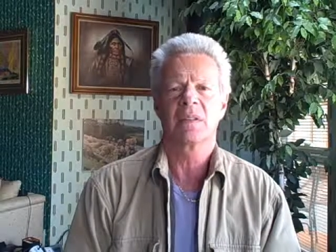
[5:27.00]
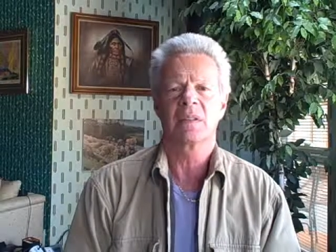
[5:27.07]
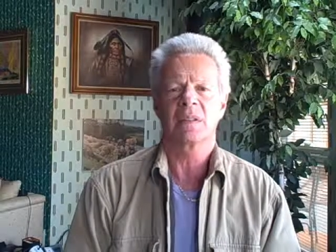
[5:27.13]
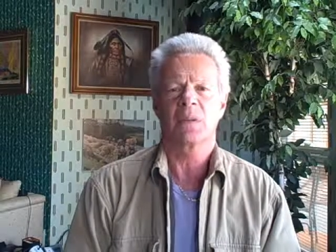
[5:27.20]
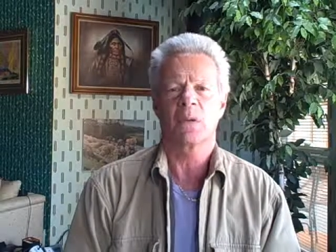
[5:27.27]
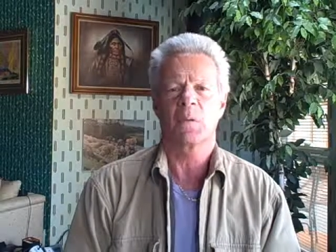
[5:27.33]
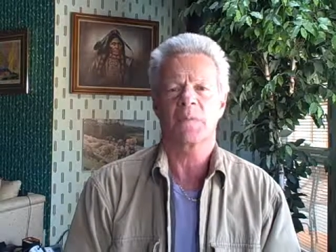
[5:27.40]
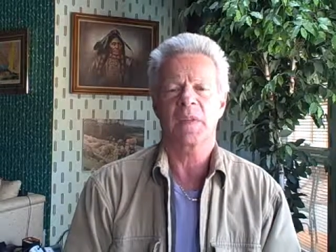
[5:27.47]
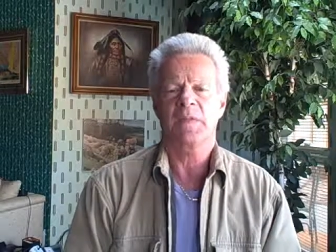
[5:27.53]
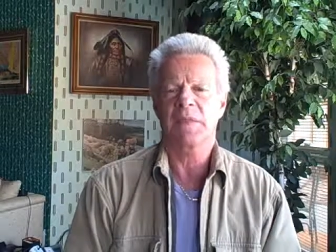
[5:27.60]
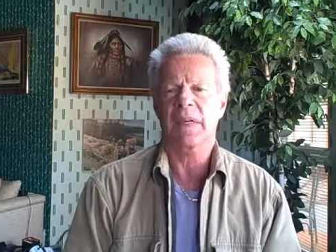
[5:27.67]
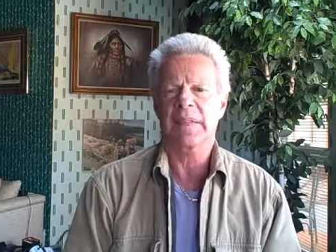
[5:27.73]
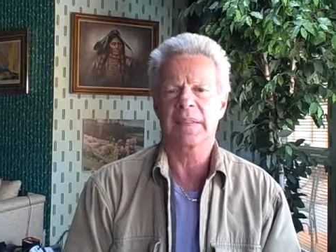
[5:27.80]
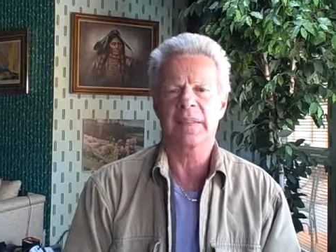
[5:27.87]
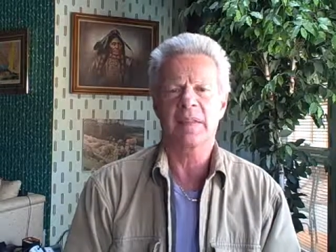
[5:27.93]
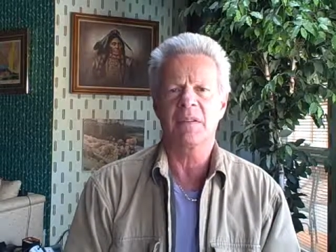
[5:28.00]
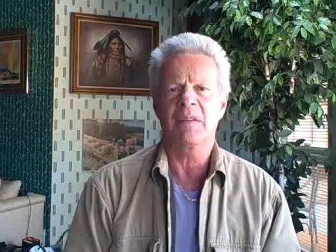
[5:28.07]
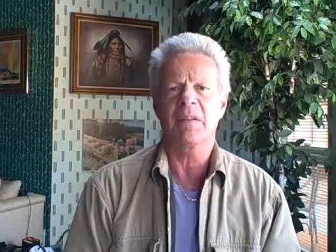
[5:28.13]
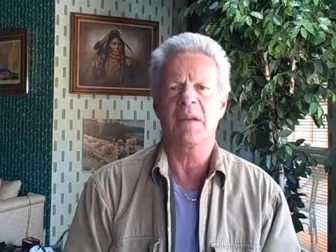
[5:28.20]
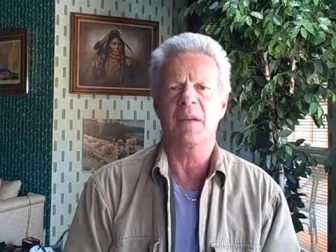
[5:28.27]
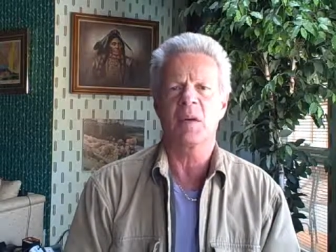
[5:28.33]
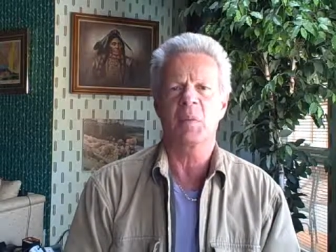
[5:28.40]
So if I can
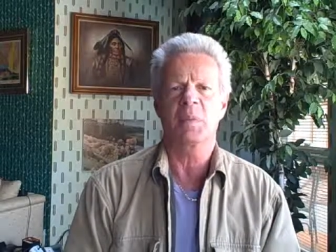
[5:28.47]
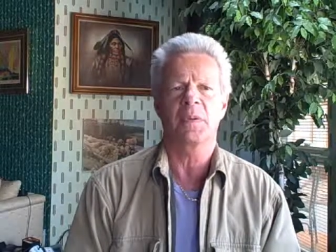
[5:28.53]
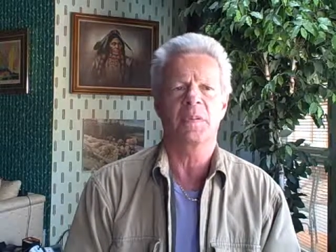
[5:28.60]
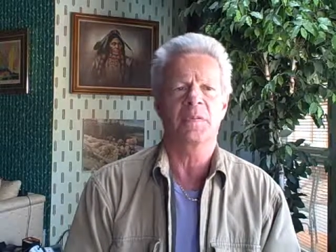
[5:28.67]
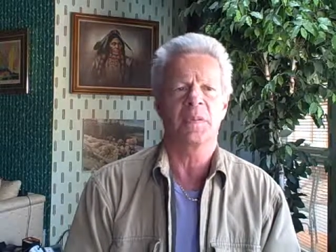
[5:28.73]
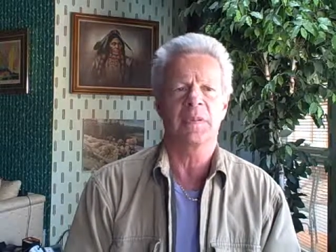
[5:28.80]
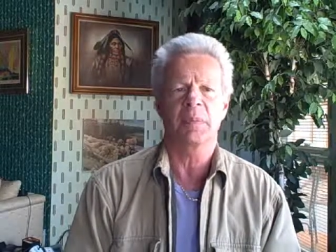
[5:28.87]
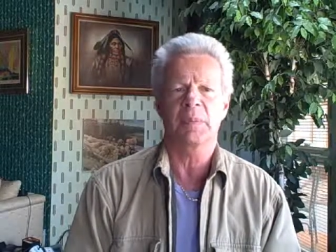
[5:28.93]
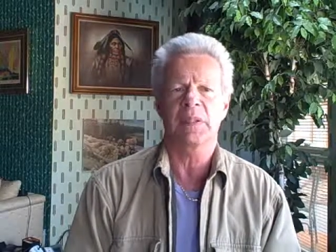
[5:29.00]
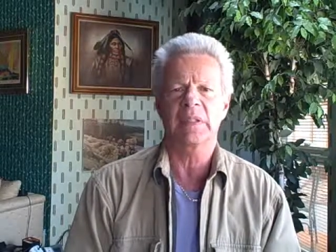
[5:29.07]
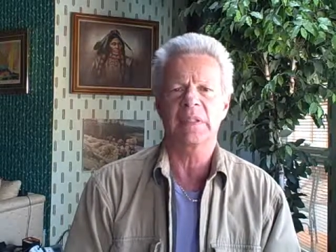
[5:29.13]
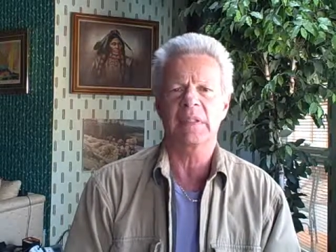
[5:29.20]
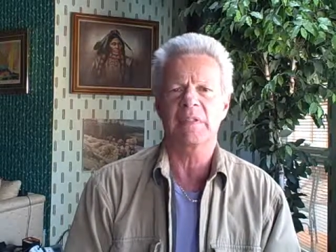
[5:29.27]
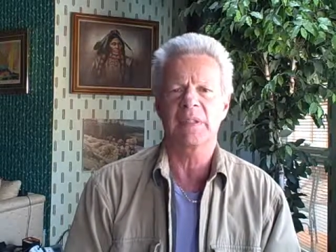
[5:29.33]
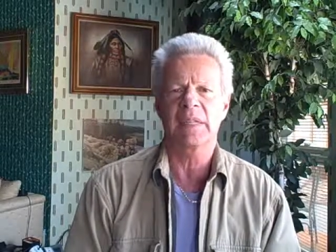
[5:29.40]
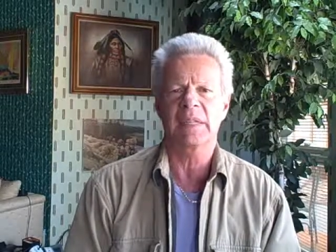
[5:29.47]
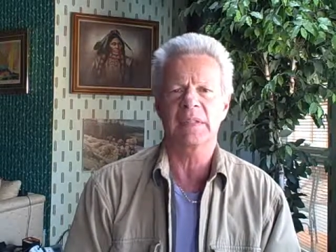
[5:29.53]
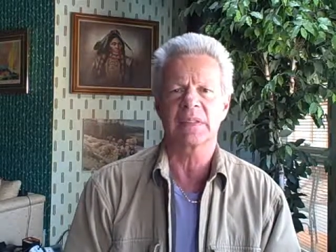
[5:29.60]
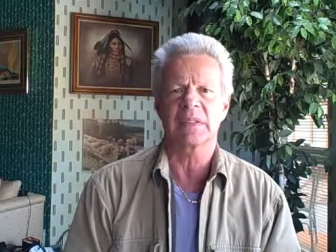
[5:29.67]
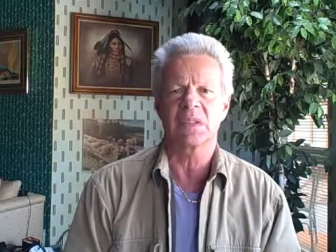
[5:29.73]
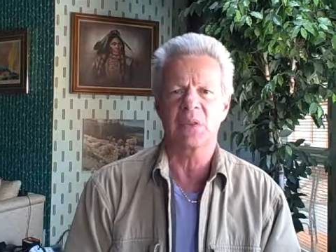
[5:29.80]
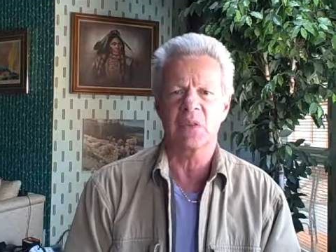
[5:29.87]
ever help, if anybody ever has
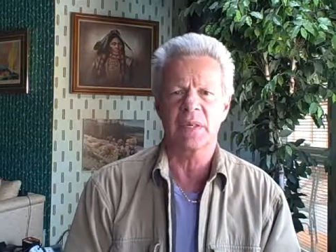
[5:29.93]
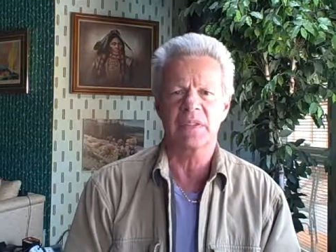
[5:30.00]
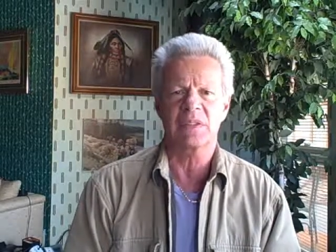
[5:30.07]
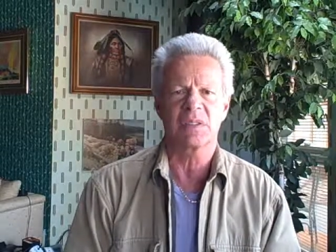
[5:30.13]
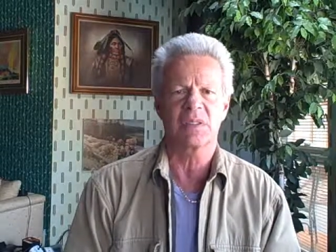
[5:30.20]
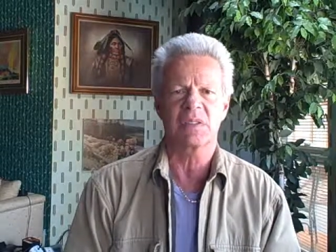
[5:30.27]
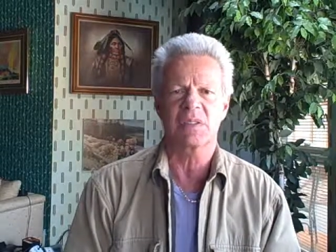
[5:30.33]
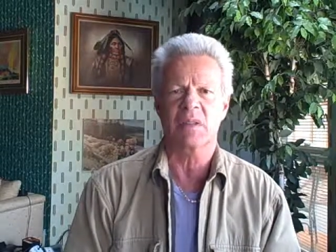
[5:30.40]
any questions,